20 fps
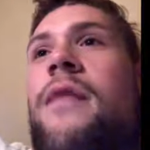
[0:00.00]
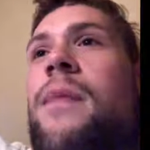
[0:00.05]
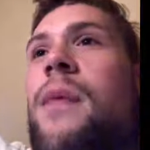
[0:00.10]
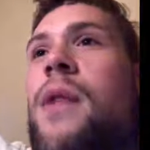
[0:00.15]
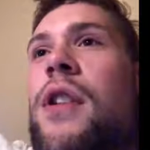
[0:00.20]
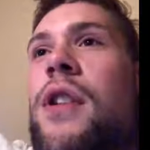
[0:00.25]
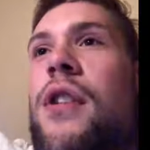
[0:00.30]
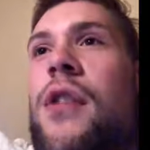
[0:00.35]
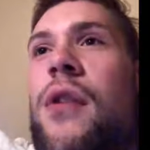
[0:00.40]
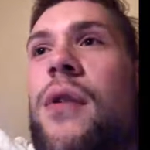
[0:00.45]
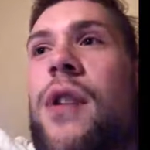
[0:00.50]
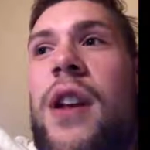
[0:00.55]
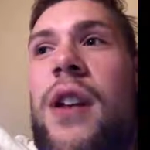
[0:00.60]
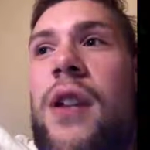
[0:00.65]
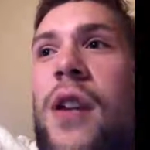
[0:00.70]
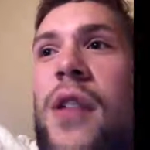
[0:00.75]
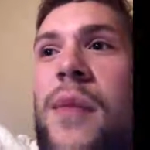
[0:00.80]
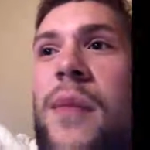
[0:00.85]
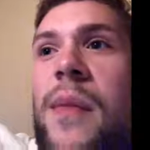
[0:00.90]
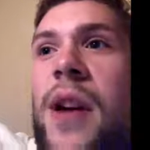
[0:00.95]
but you don't need
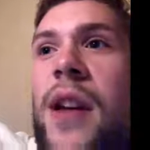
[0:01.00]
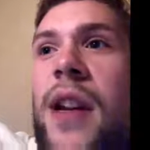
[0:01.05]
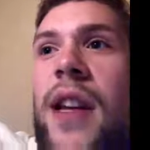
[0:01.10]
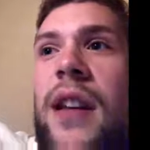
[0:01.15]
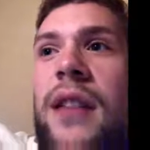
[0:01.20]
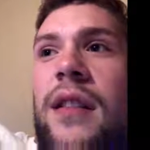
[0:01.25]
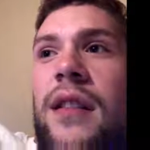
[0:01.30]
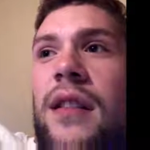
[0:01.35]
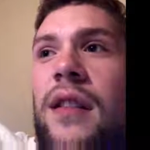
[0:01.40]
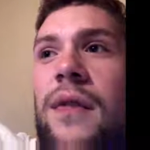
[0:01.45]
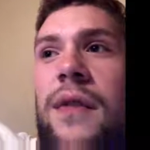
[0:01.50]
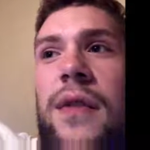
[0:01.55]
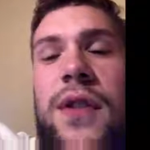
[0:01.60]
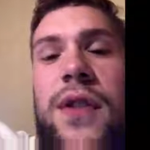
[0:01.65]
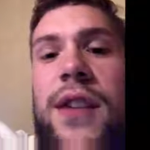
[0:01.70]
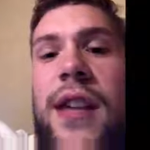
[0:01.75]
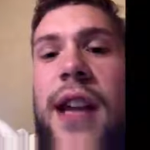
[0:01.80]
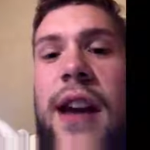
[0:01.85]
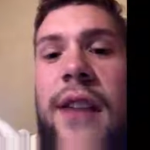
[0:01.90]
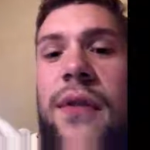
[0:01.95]
all the money if you
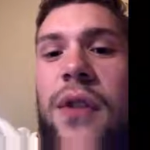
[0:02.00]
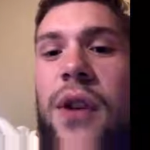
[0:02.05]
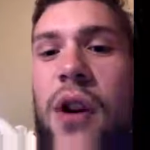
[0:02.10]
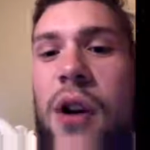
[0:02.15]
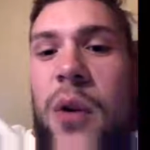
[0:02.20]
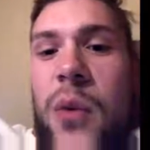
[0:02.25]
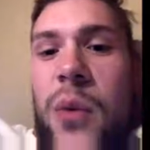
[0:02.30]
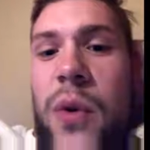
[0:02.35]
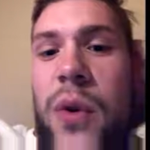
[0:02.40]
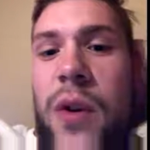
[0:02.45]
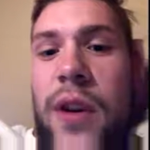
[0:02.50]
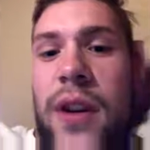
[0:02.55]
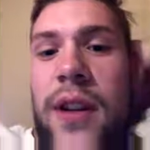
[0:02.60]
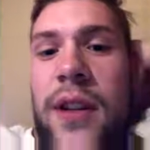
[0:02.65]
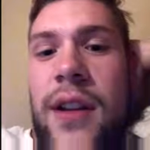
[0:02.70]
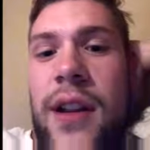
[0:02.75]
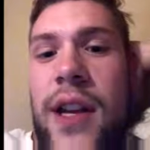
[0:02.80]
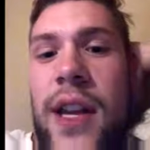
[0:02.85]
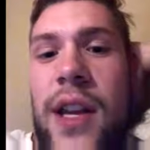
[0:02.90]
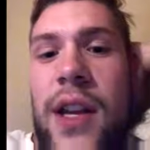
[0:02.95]
just have the hard work
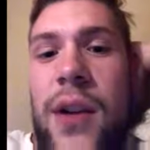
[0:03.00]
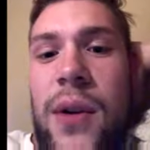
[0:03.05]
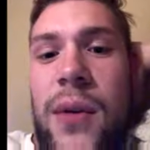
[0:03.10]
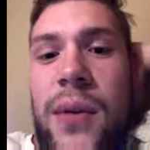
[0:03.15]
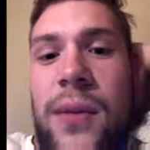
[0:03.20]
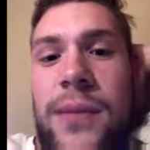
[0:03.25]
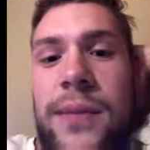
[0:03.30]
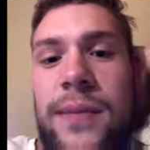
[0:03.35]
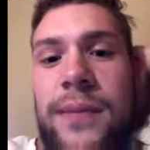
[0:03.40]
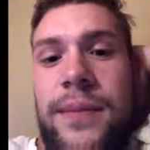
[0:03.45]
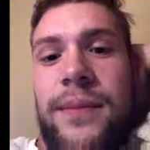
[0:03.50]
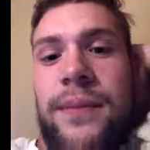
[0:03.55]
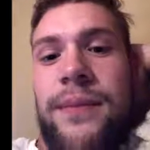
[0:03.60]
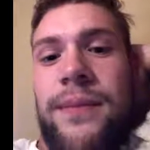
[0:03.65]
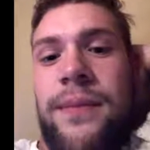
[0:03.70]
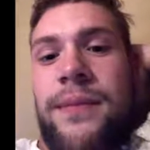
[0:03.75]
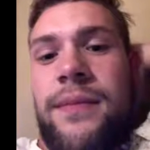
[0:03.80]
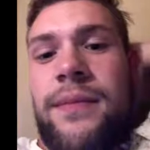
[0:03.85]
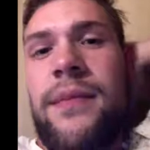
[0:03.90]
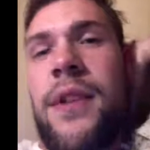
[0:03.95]
in you
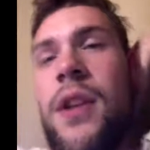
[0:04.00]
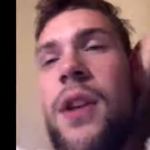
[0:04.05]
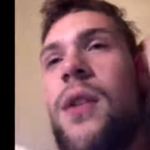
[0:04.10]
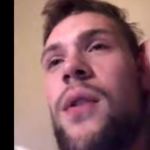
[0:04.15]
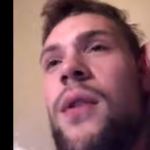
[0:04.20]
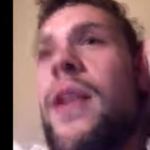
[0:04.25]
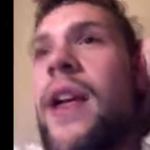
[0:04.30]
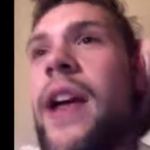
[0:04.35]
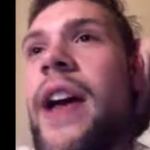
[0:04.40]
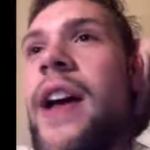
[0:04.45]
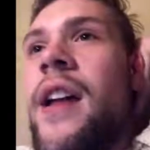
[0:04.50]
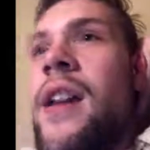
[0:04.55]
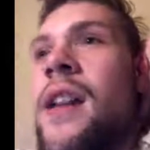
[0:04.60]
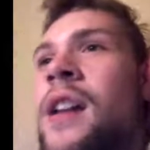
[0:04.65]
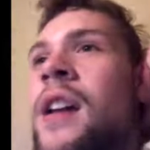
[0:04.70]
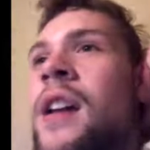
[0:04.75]
to do that.